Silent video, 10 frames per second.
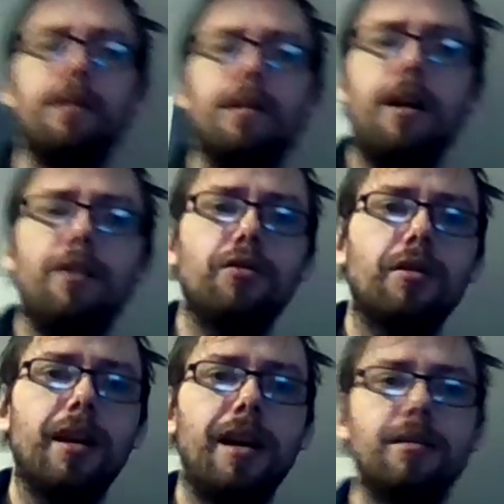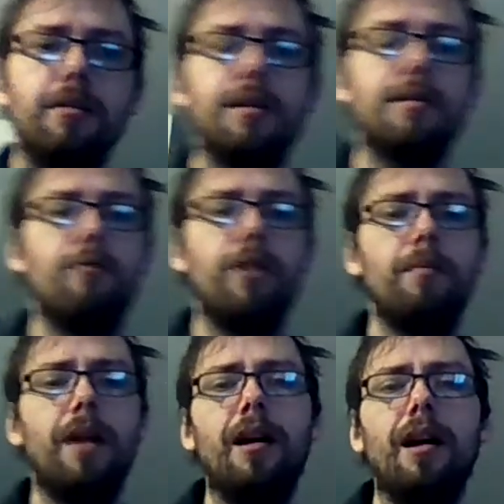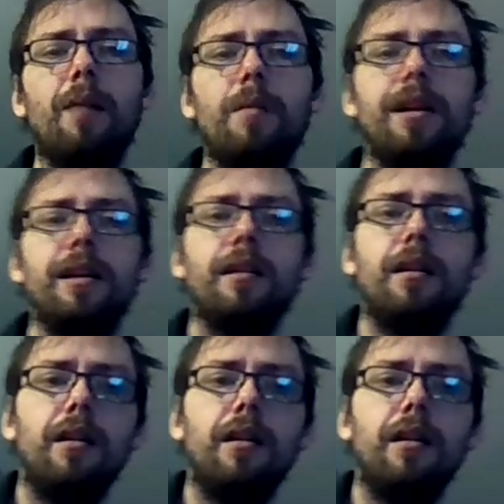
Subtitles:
100k, so it doesn't really matter how many